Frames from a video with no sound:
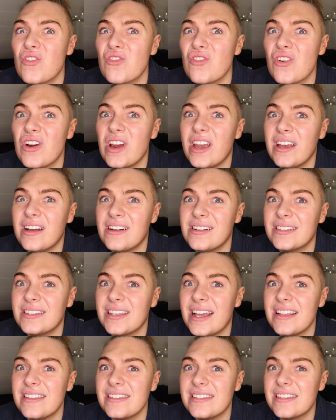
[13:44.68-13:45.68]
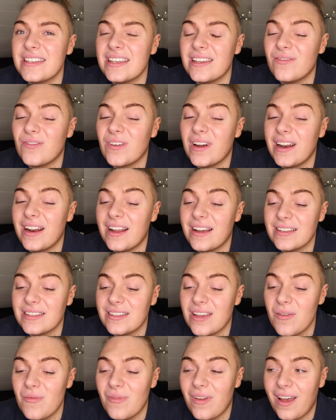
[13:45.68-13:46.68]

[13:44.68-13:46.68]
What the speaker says: real sensitive right now, so I'm